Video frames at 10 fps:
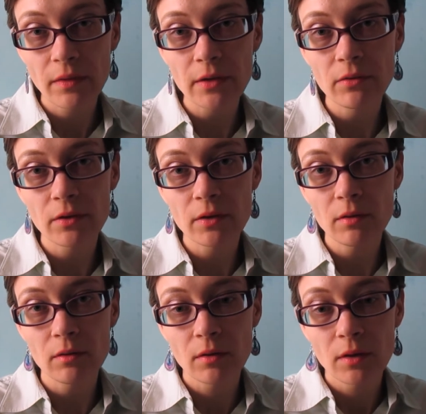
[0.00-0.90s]
That's it.
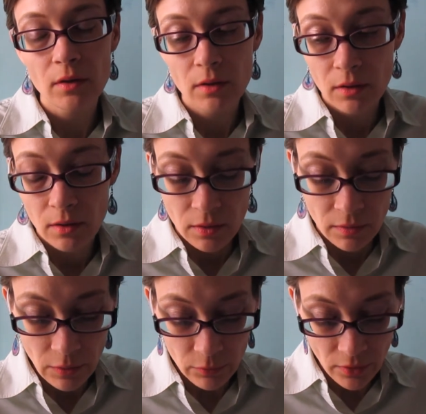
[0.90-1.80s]

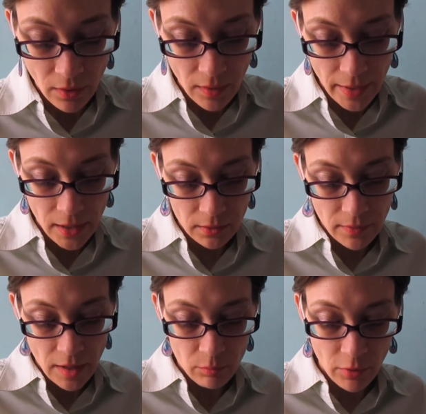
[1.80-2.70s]
That was all I had of
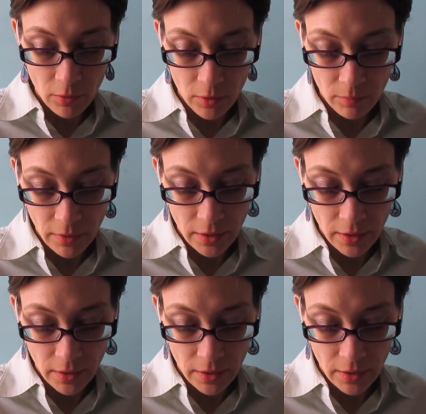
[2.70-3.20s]
that poem.